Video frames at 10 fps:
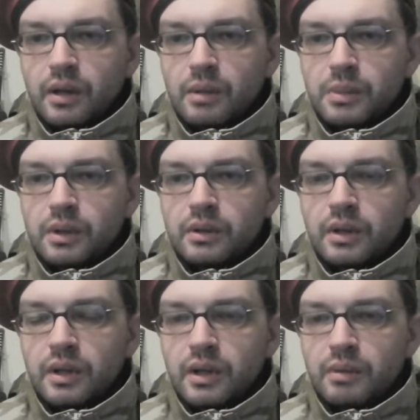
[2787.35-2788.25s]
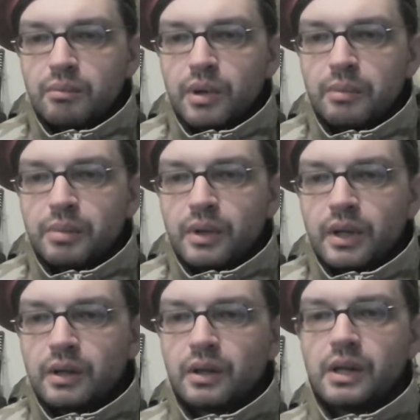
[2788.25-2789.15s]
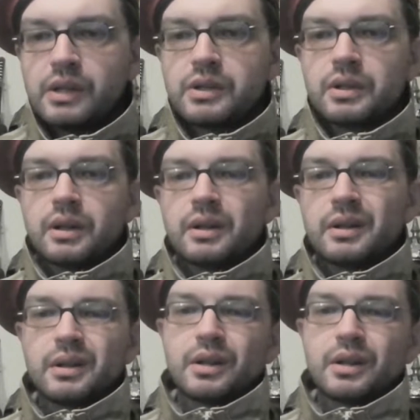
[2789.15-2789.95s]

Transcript: common popular culture.